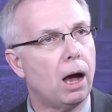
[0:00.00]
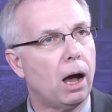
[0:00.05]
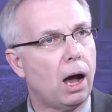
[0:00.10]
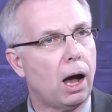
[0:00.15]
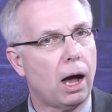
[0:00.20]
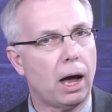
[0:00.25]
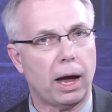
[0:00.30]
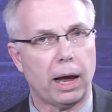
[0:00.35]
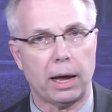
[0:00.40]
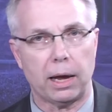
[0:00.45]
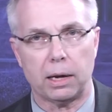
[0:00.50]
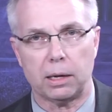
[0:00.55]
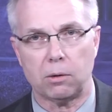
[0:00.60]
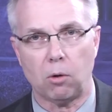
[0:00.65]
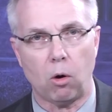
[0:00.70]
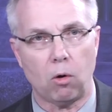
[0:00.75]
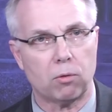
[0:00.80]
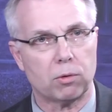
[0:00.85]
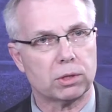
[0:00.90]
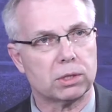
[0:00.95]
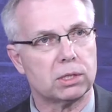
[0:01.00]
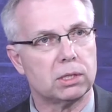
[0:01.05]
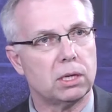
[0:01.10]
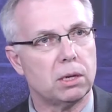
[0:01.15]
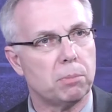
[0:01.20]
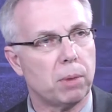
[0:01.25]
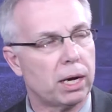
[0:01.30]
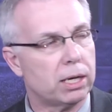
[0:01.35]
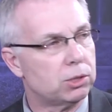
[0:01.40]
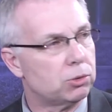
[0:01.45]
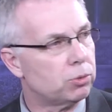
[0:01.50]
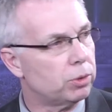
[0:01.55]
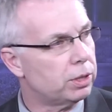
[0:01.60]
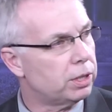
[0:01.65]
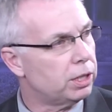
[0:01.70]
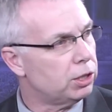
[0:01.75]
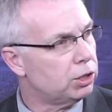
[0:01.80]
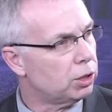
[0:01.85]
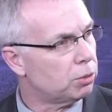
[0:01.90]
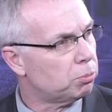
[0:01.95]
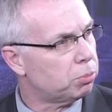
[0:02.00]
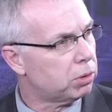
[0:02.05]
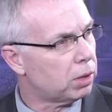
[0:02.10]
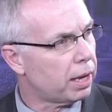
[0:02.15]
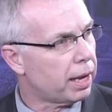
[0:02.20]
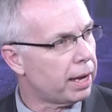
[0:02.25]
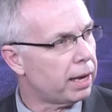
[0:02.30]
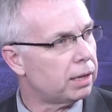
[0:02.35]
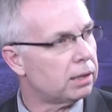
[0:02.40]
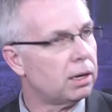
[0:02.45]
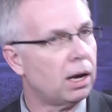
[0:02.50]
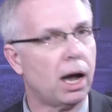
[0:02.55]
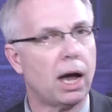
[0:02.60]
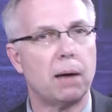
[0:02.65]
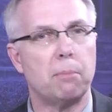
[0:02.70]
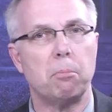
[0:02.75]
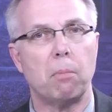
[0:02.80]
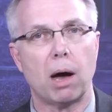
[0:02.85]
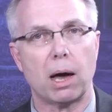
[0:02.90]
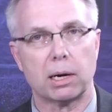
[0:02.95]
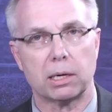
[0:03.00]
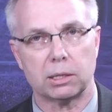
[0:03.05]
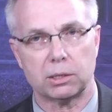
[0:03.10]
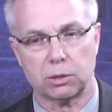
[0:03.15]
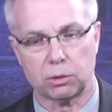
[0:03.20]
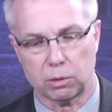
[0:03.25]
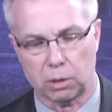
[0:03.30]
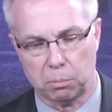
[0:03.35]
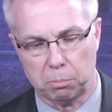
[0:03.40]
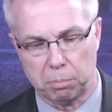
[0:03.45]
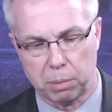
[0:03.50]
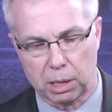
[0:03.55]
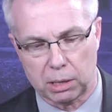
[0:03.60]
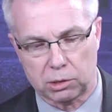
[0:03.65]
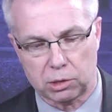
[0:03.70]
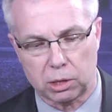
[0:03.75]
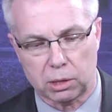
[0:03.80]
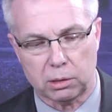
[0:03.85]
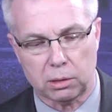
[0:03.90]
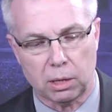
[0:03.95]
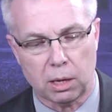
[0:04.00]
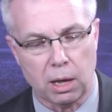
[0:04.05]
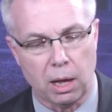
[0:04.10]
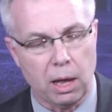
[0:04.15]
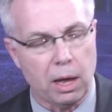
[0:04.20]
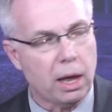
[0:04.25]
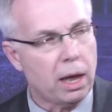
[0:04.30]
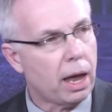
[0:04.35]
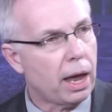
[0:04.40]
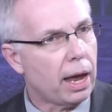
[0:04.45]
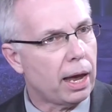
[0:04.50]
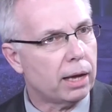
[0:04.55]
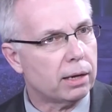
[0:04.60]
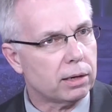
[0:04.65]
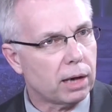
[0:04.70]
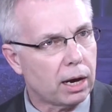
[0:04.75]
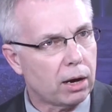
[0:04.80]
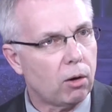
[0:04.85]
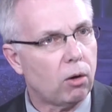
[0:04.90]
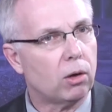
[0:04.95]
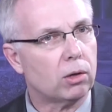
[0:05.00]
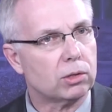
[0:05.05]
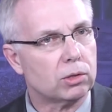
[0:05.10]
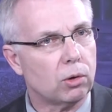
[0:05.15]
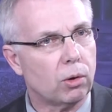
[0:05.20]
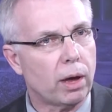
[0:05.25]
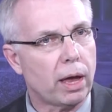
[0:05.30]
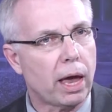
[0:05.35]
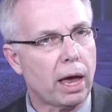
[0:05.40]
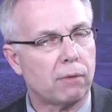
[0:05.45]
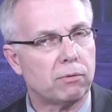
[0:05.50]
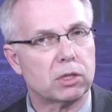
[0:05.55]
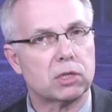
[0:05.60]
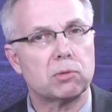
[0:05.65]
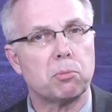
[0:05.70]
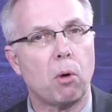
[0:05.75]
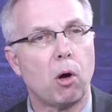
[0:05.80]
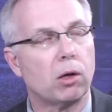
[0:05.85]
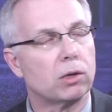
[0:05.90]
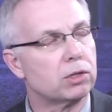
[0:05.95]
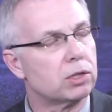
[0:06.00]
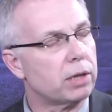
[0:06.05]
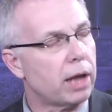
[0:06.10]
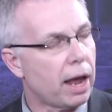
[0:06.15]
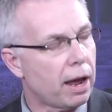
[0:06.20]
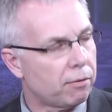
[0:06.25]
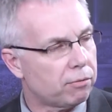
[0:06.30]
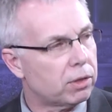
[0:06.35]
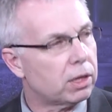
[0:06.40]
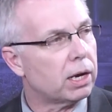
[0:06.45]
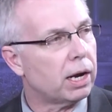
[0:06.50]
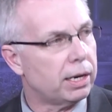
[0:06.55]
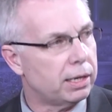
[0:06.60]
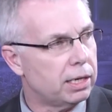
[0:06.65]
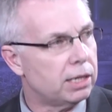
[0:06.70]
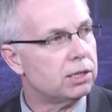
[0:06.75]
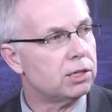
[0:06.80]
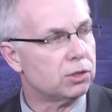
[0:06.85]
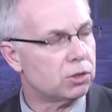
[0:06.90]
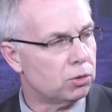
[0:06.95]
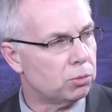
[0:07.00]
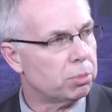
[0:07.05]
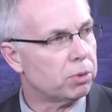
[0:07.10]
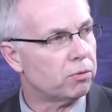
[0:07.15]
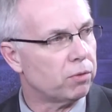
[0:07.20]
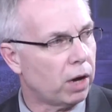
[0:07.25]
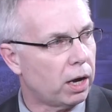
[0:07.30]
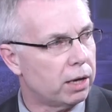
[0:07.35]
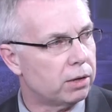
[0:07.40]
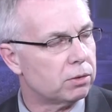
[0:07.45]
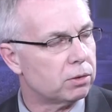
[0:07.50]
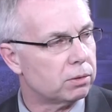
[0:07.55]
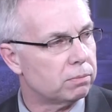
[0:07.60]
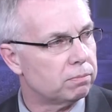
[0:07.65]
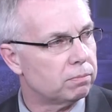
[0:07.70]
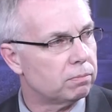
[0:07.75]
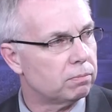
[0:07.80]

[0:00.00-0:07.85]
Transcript: I oversee my strategic plan, I monitor a budget, and I also have a small staff that I need to supervise.